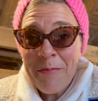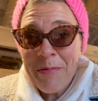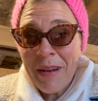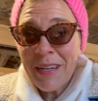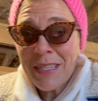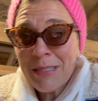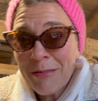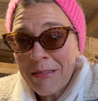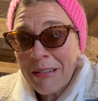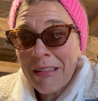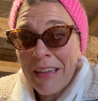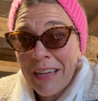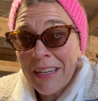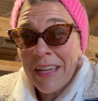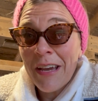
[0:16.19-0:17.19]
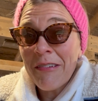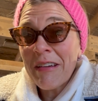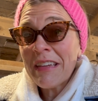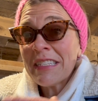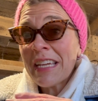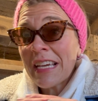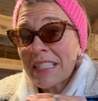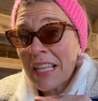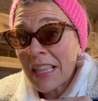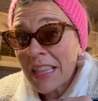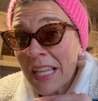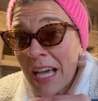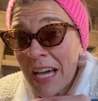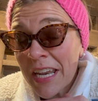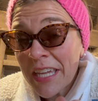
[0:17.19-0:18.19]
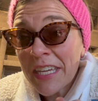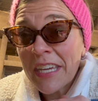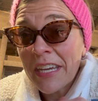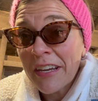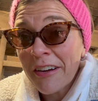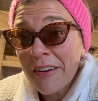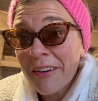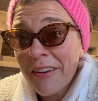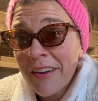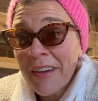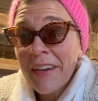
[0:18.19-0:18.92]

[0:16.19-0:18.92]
but I just wanted to let you know it takes a lot of gear